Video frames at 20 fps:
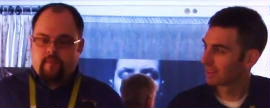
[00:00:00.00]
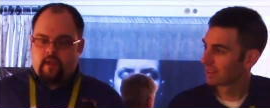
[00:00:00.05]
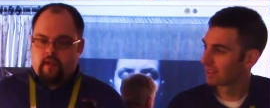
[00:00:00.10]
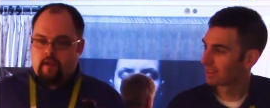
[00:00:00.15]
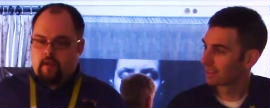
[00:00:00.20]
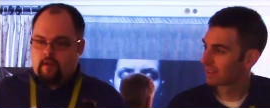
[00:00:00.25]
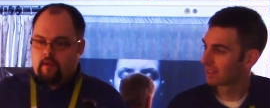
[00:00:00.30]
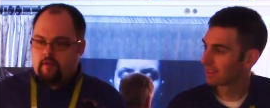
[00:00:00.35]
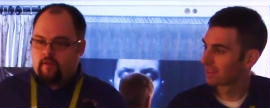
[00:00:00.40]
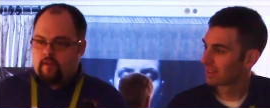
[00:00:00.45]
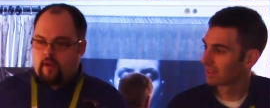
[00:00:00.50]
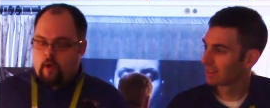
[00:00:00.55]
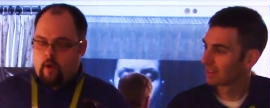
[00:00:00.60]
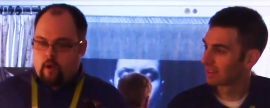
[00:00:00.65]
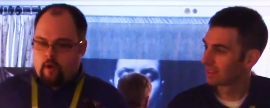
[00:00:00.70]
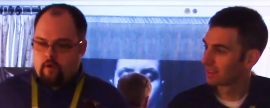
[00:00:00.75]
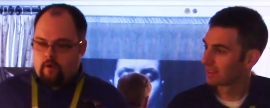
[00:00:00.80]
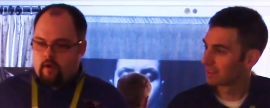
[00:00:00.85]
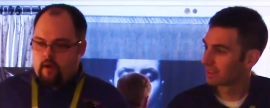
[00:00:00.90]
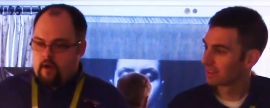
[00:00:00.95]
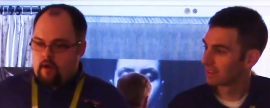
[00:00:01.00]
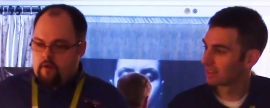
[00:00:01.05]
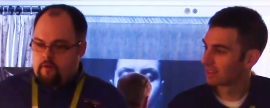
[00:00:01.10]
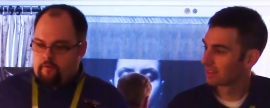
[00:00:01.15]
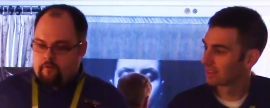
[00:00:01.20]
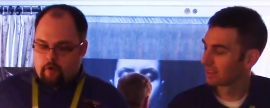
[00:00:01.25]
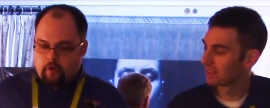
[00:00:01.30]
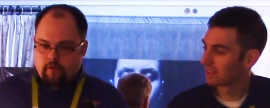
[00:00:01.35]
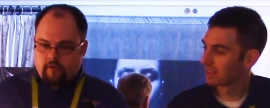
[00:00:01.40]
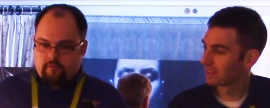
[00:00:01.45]
Speaker 1: it is our
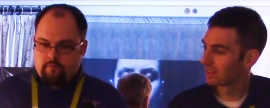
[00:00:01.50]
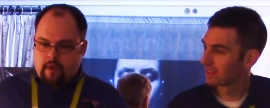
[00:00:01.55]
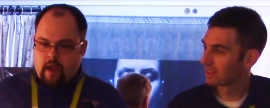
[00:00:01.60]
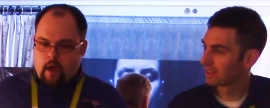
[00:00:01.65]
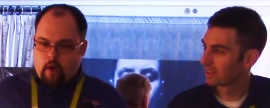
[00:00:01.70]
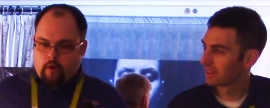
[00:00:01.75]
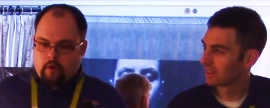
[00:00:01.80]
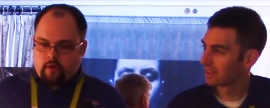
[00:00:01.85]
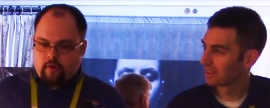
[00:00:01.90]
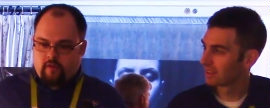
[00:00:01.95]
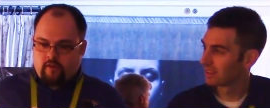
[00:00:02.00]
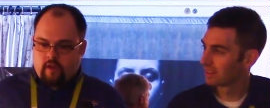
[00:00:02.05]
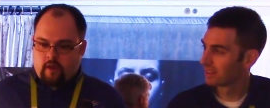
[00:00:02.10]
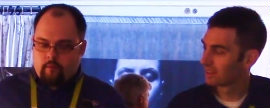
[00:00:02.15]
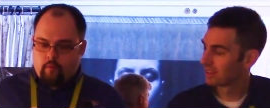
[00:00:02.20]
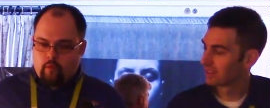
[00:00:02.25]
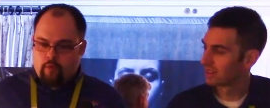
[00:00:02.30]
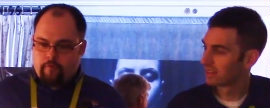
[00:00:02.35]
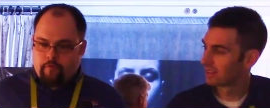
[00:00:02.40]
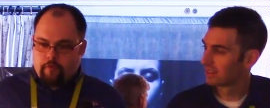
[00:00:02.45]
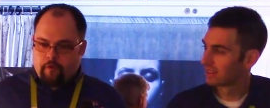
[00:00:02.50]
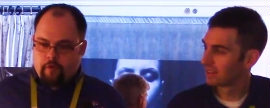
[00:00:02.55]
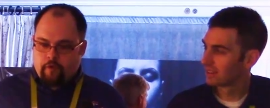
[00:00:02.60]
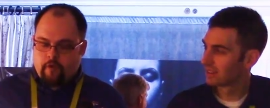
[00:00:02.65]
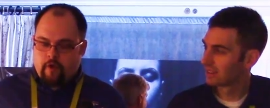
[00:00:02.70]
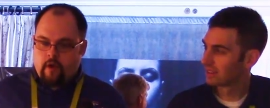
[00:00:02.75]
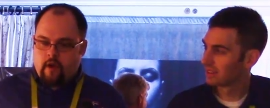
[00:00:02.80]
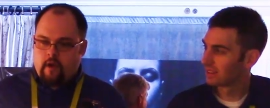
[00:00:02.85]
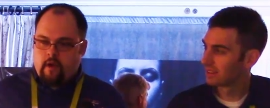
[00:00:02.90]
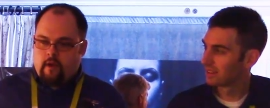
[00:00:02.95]
first powered
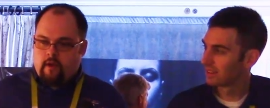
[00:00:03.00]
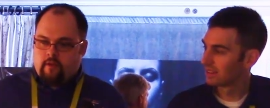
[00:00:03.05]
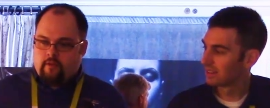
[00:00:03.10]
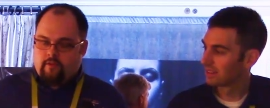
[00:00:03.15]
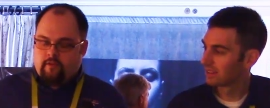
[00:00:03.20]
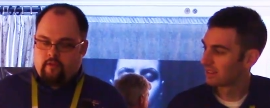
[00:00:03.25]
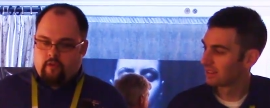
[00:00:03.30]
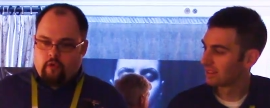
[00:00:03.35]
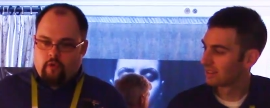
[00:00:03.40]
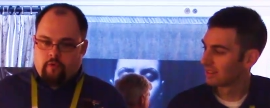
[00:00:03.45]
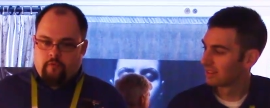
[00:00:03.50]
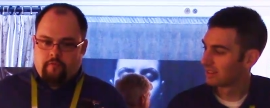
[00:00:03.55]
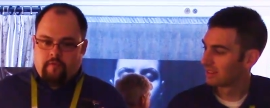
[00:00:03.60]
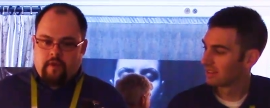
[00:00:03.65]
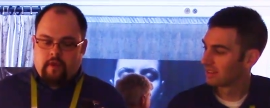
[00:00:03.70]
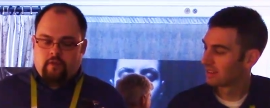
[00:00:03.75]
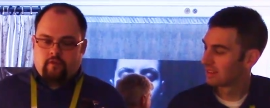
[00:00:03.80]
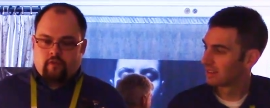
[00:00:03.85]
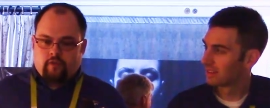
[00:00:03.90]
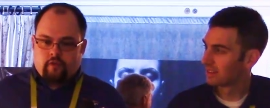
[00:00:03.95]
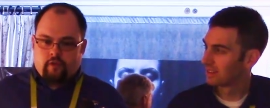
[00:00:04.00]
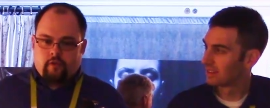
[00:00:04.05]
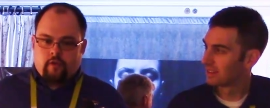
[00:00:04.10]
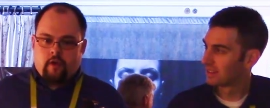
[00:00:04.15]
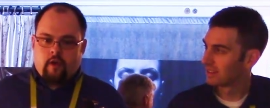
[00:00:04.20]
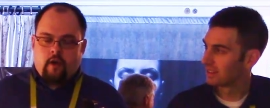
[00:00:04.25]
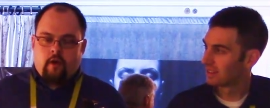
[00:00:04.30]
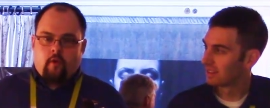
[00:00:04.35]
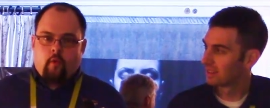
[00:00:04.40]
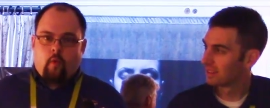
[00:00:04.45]
subwoofer to feature
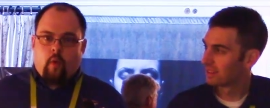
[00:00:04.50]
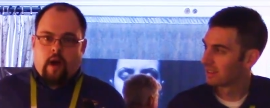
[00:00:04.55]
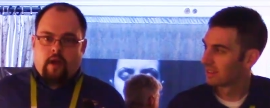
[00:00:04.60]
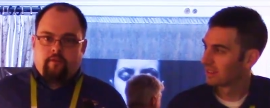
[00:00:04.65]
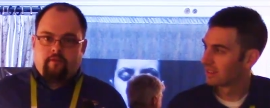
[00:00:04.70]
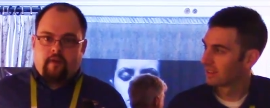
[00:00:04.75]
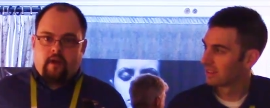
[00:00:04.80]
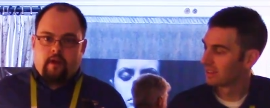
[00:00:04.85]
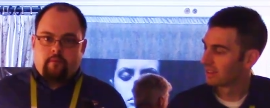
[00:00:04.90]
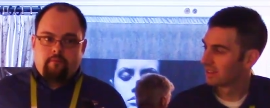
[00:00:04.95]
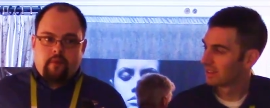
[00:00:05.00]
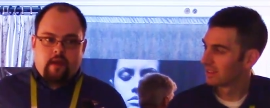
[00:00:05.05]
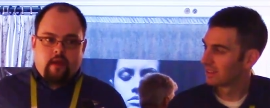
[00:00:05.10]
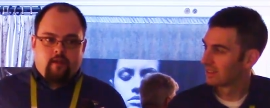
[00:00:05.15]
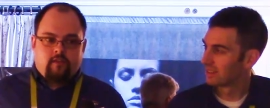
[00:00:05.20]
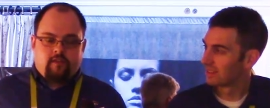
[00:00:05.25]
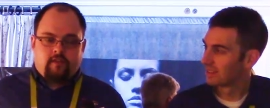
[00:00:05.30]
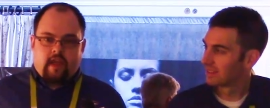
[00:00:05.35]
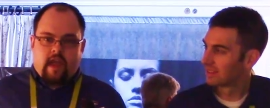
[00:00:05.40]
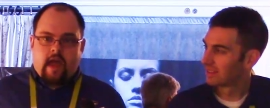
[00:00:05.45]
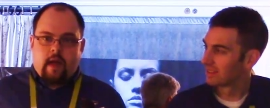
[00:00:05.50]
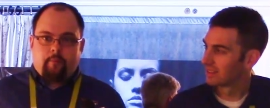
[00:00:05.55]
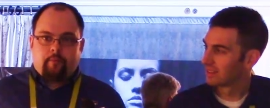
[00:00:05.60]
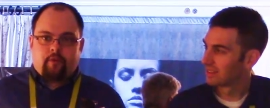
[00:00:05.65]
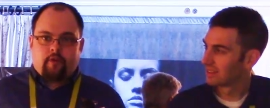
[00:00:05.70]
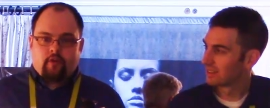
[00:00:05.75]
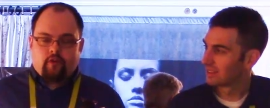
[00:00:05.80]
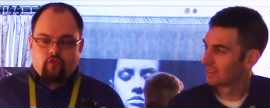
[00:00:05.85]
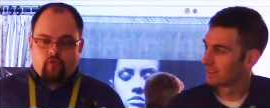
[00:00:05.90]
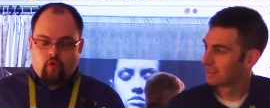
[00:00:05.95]
Wi Fi based app
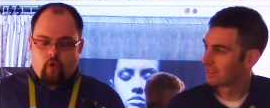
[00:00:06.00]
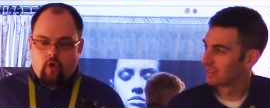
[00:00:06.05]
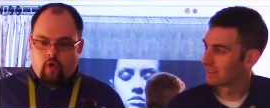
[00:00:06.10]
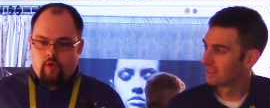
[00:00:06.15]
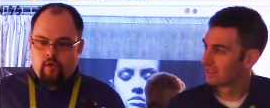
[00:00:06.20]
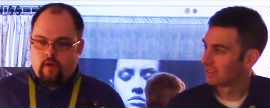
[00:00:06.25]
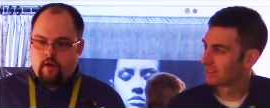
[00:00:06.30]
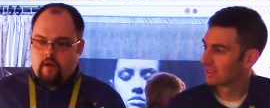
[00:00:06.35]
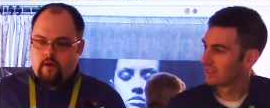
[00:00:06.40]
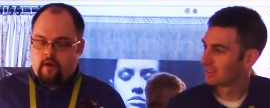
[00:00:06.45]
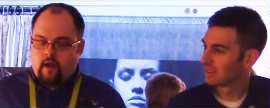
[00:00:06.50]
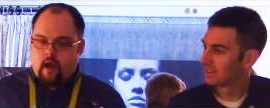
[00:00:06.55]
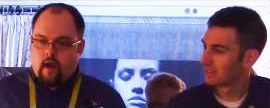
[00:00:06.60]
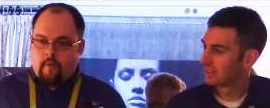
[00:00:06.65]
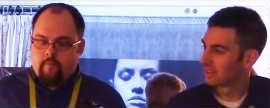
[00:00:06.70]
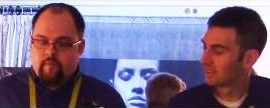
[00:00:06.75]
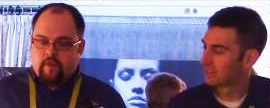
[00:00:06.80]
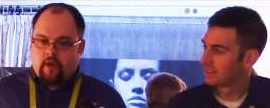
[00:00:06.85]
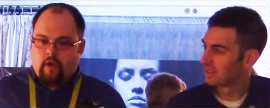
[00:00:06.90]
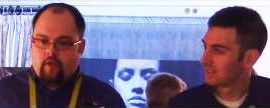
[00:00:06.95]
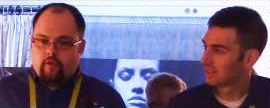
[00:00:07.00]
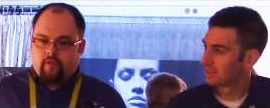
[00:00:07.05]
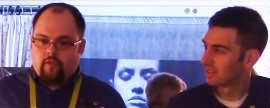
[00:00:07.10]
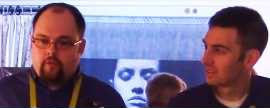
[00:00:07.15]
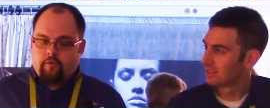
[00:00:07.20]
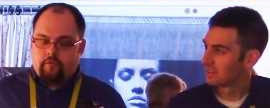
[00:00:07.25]
control. Um, it also